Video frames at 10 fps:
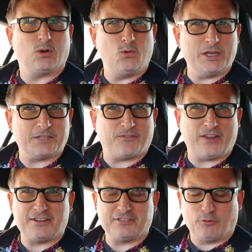Oh, it's
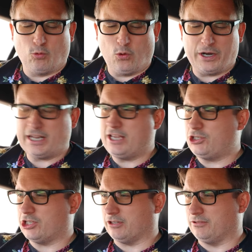found one
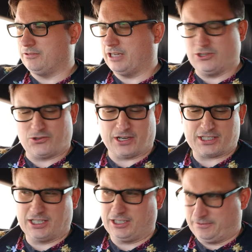issue.
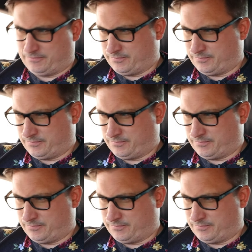Interesting.